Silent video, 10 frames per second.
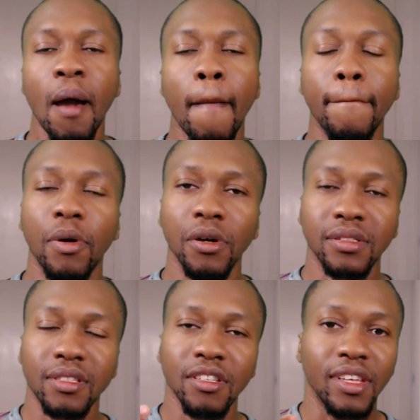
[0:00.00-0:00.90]

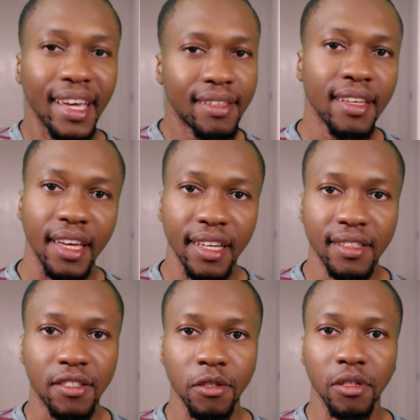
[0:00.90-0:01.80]
But getting
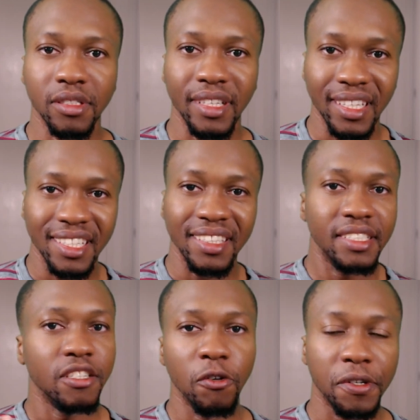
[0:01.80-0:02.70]
into the
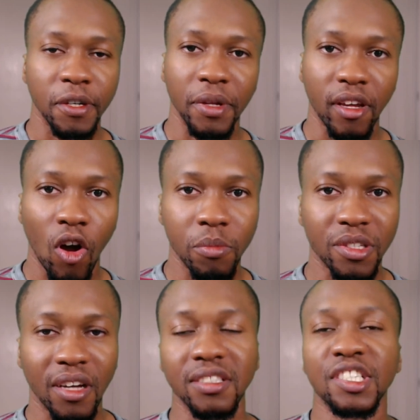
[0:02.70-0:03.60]
nitty gritty when it comes
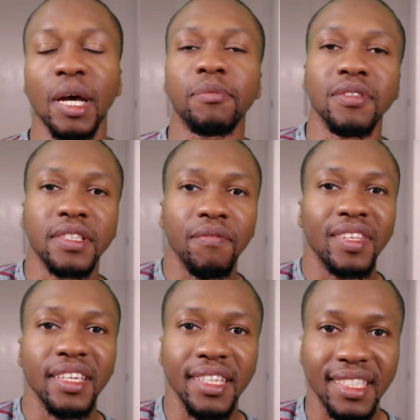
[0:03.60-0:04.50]
on to chapter
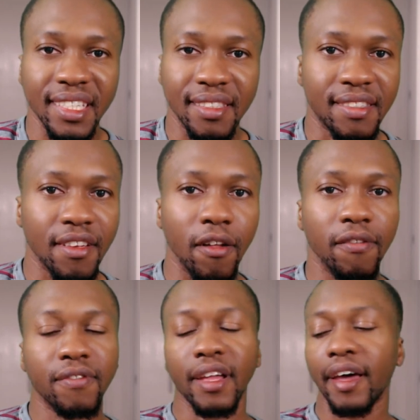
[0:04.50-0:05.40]
78
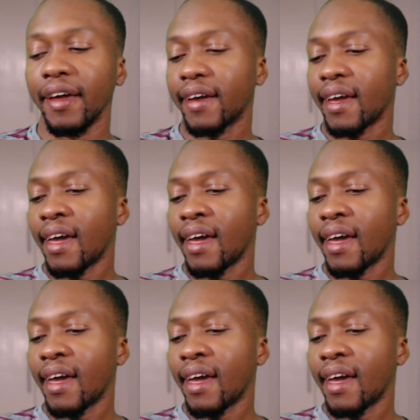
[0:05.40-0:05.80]
itself, like